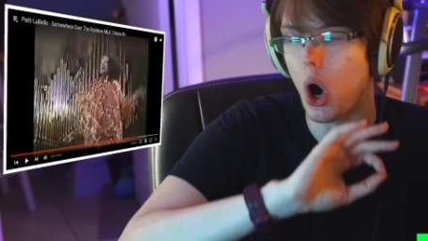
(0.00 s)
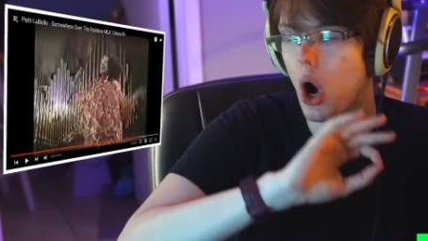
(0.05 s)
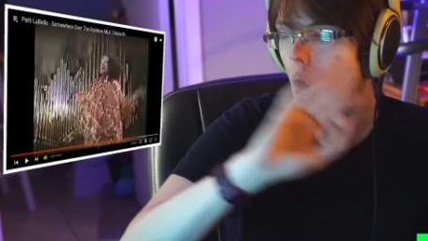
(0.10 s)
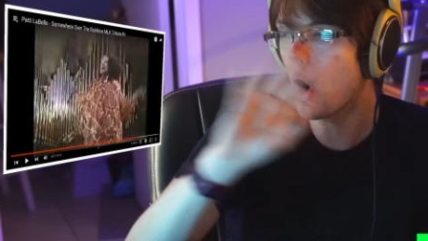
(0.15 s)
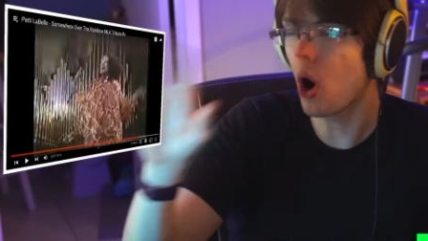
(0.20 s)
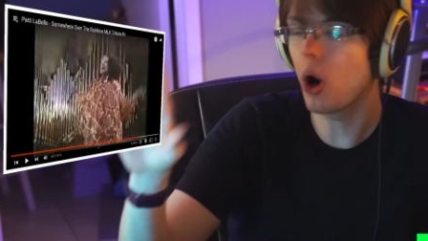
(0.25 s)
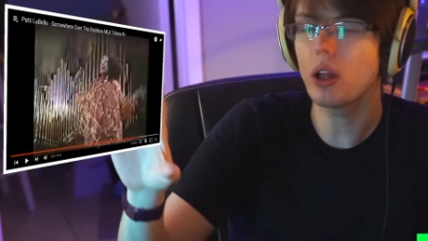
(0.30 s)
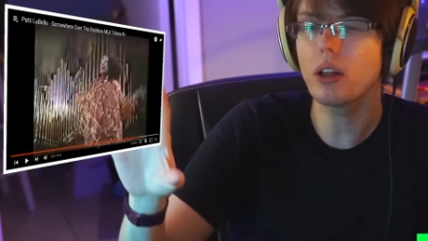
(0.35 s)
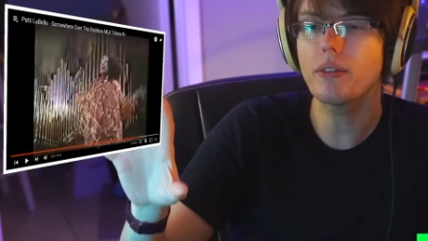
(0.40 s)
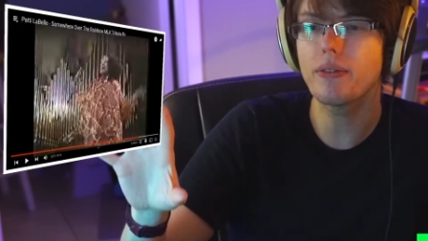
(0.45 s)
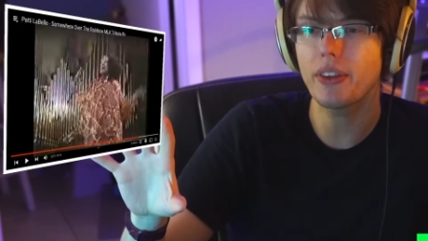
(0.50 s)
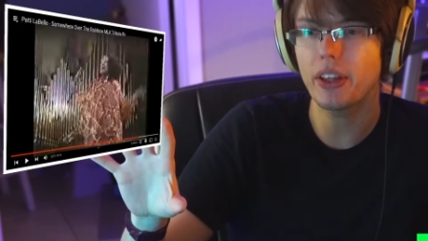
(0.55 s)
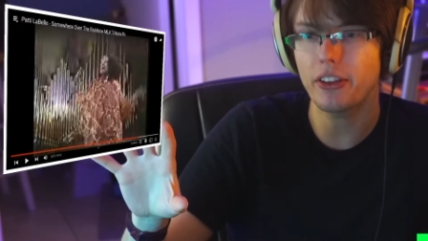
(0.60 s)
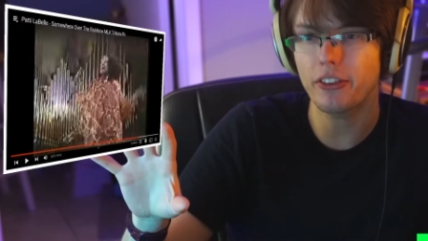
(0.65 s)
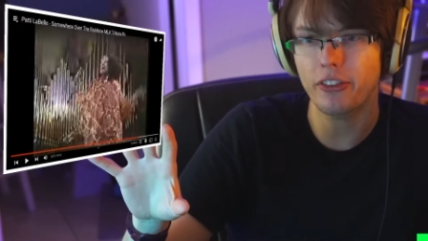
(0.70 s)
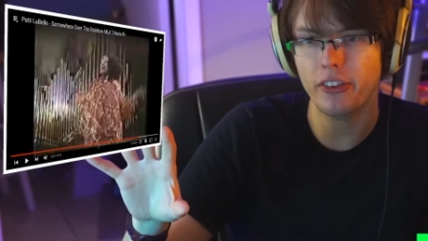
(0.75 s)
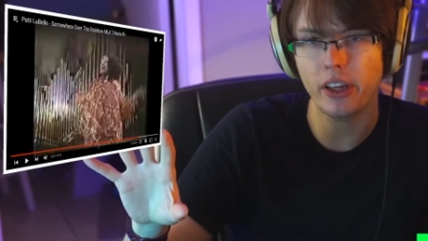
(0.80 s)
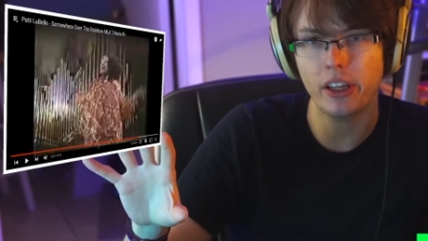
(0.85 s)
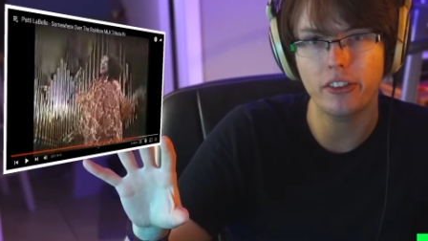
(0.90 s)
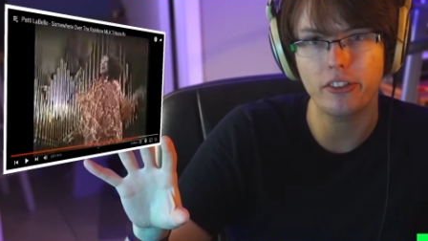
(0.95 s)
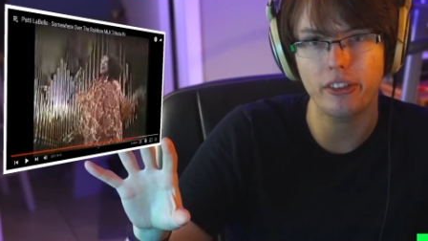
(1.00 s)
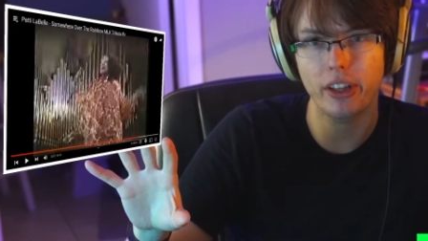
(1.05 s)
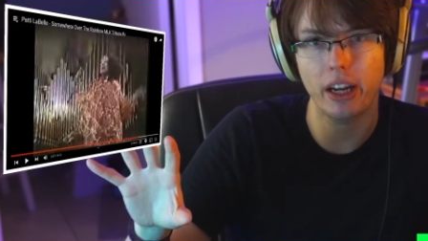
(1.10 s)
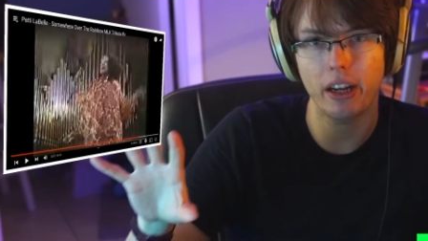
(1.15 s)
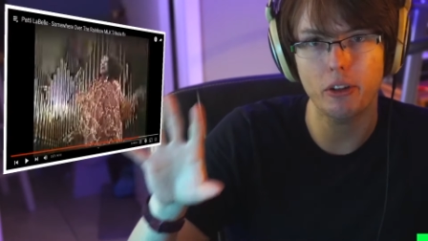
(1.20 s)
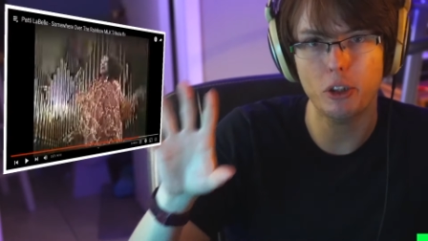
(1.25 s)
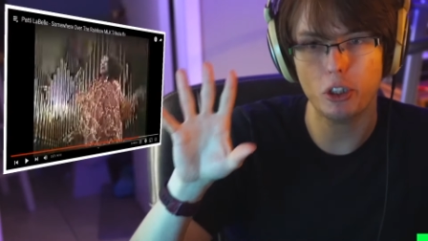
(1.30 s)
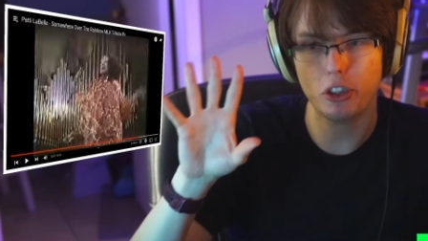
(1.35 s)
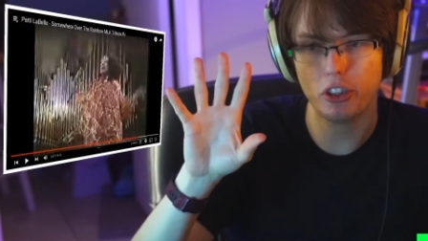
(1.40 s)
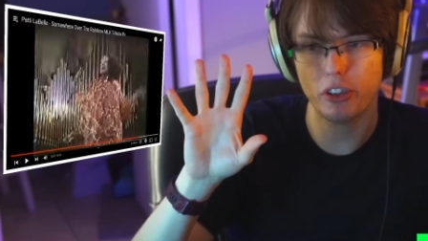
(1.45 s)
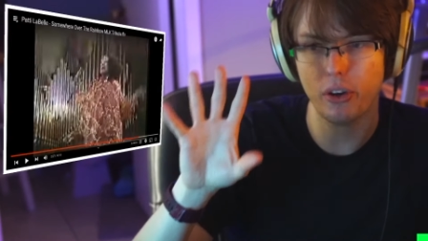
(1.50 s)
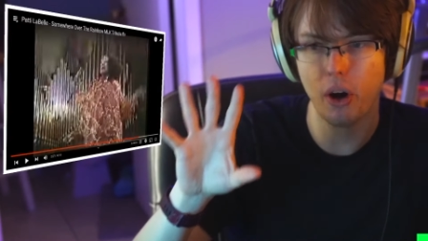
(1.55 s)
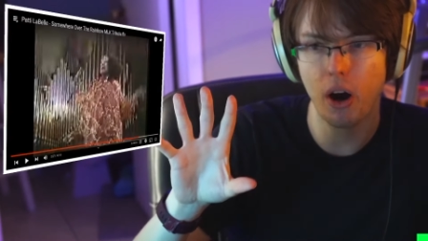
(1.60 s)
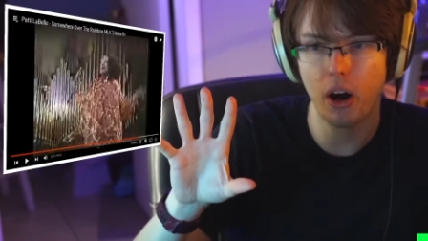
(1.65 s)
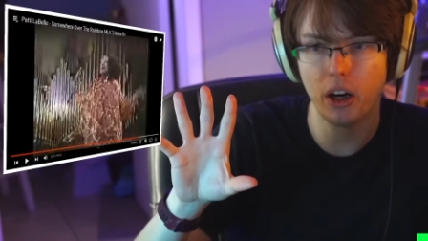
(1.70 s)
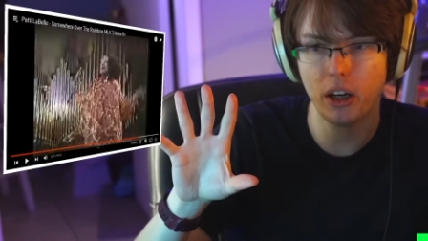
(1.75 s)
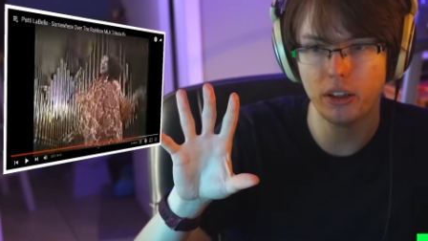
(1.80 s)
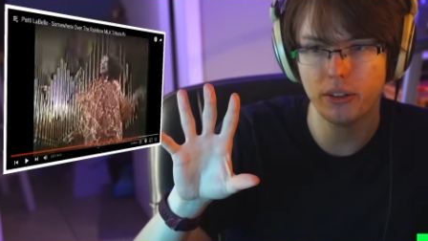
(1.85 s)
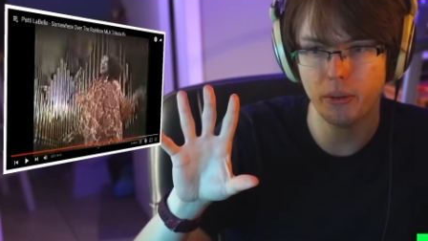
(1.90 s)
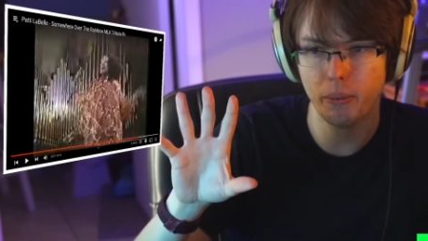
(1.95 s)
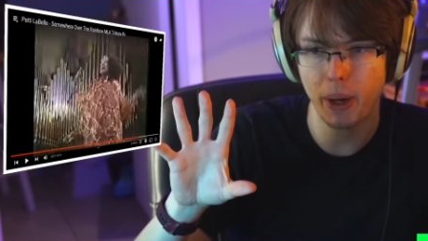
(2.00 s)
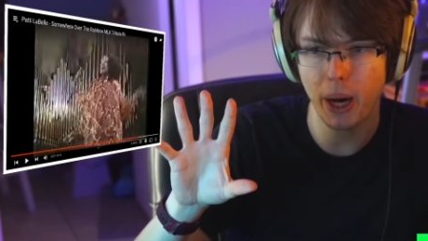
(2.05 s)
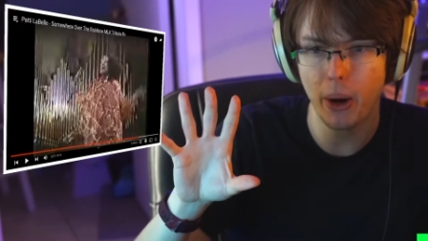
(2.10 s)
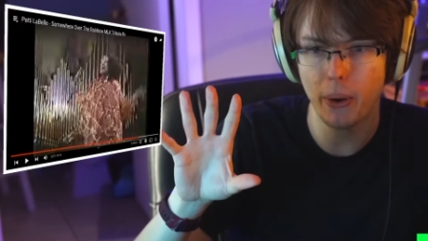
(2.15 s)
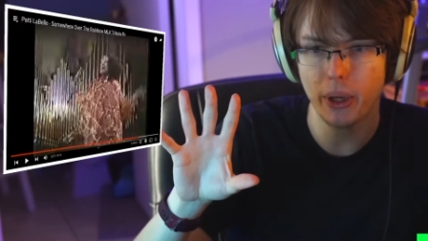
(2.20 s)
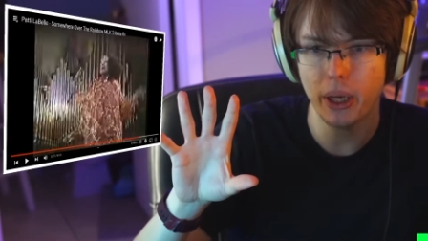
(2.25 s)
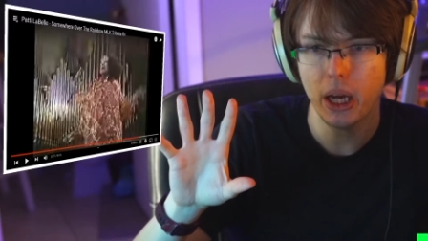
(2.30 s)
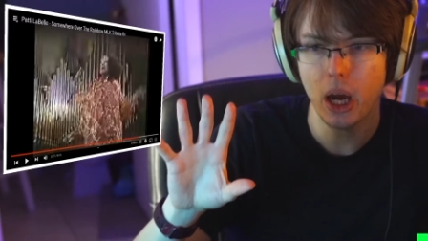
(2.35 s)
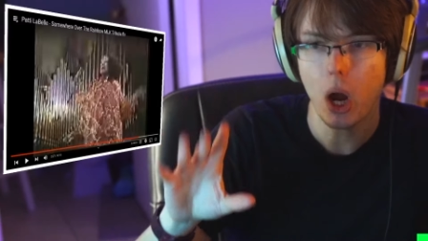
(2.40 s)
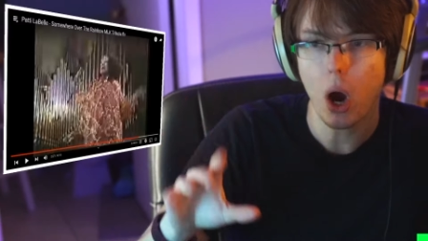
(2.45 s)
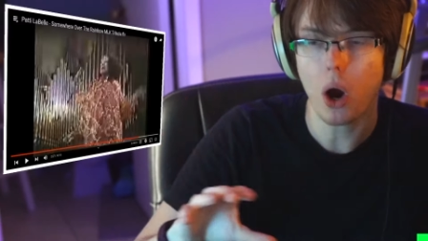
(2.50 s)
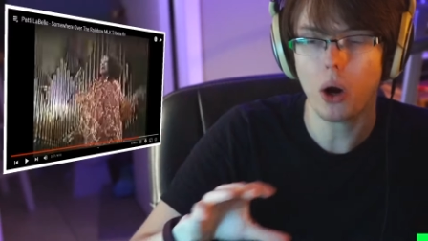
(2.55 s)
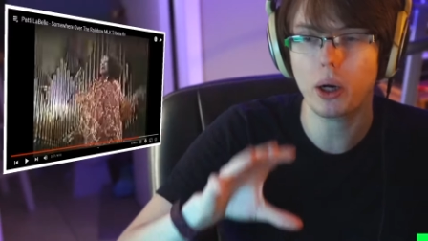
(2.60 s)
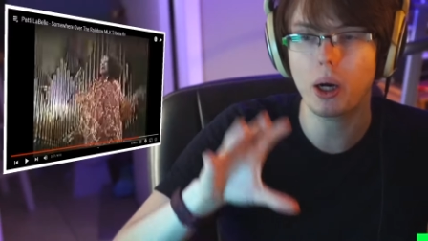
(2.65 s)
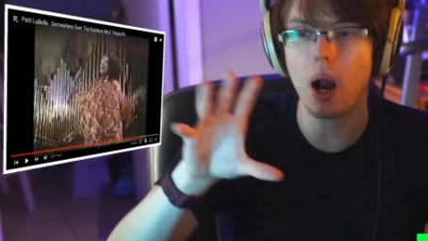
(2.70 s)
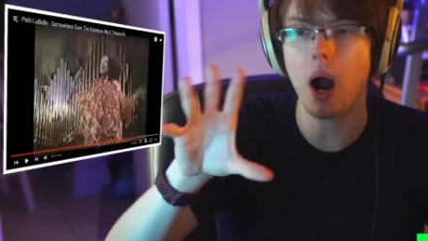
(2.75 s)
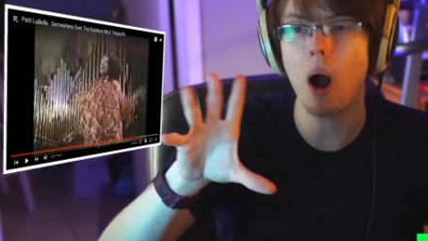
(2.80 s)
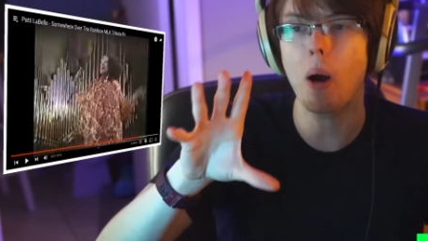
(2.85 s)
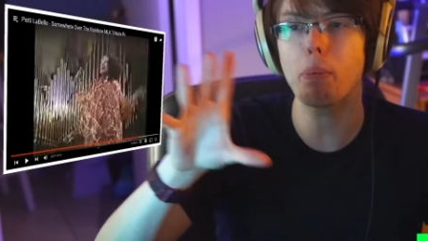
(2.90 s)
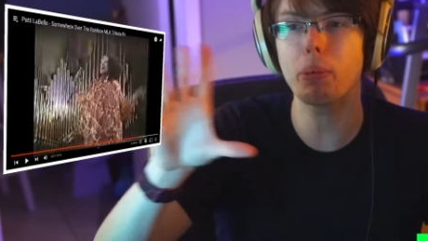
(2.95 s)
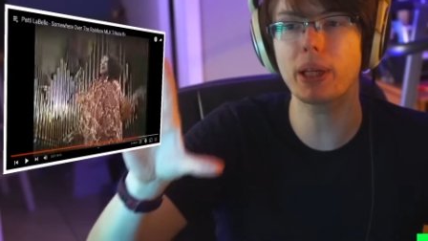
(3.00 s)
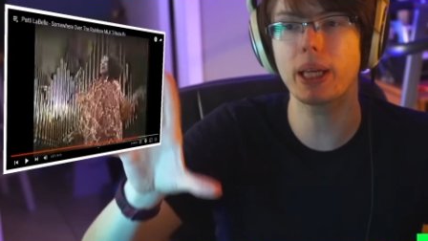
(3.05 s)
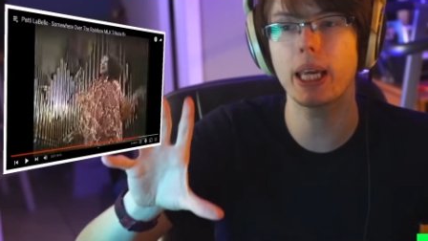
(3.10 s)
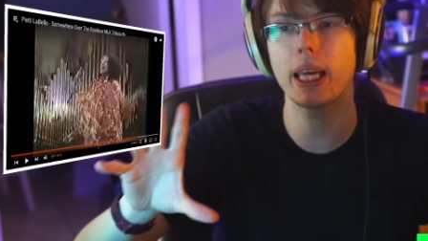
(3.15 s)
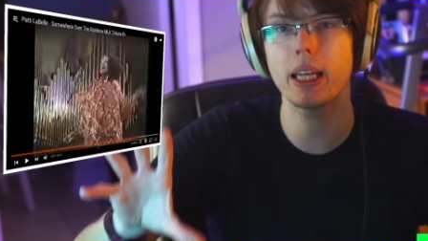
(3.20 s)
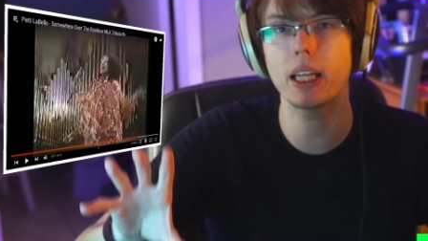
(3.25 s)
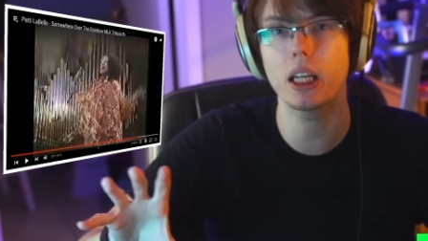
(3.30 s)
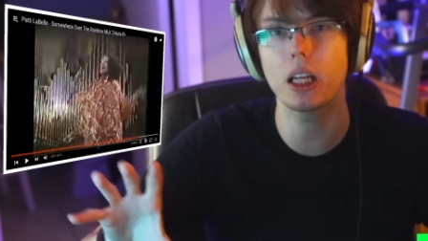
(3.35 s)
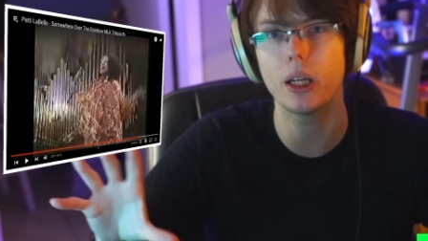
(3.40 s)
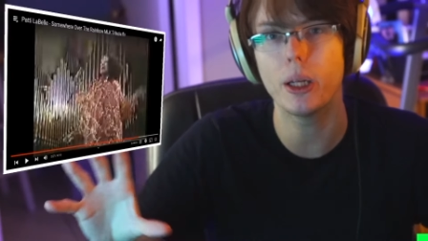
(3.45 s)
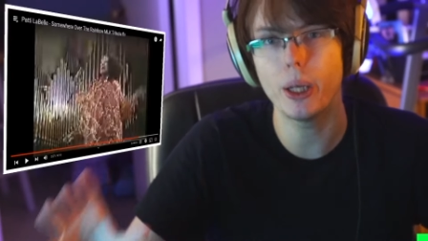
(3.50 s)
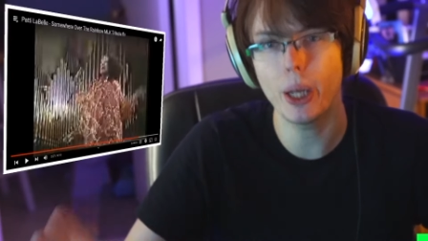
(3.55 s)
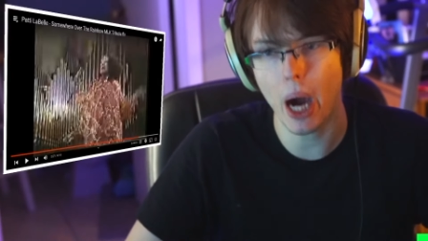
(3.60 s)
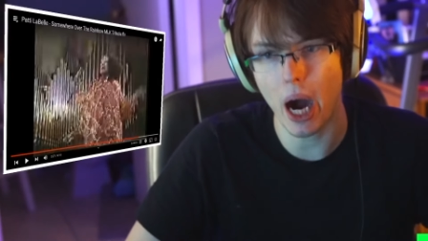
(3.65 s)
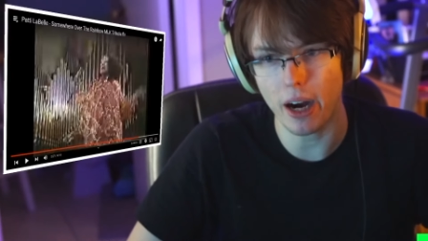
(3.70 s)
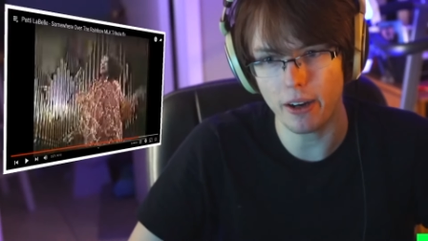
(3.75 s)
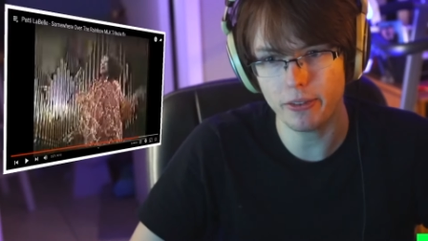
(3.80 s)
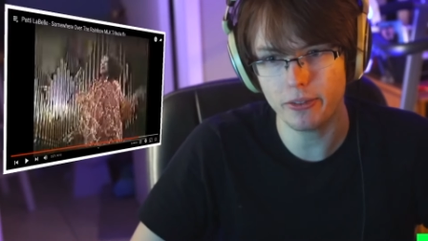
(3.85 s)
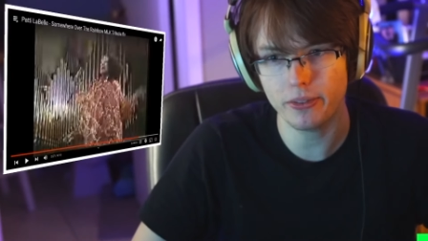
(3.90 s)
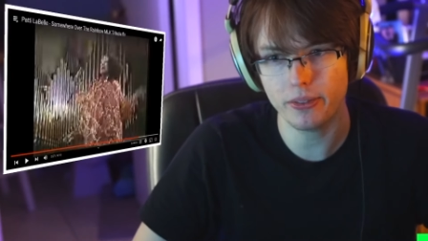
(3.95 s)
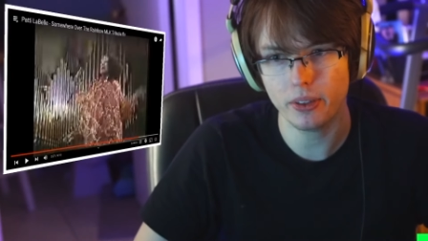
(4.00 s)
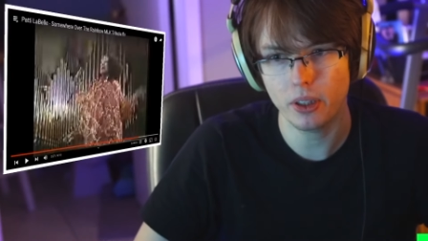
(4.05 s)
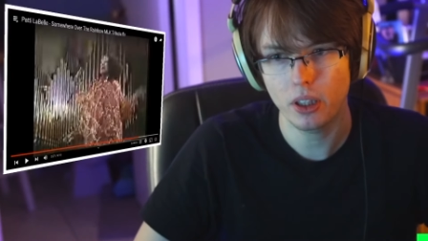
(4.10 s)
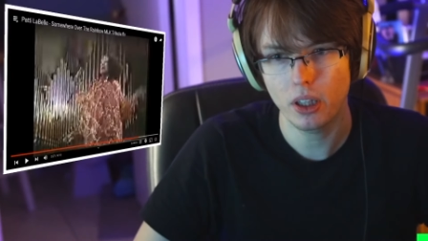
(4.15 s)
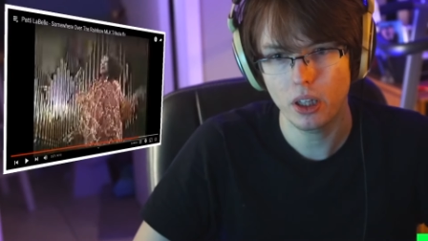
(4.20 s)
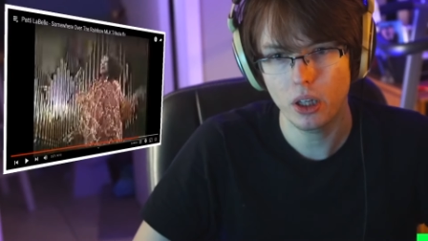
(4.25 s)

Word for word: All of these things that I just talked about are complicated enough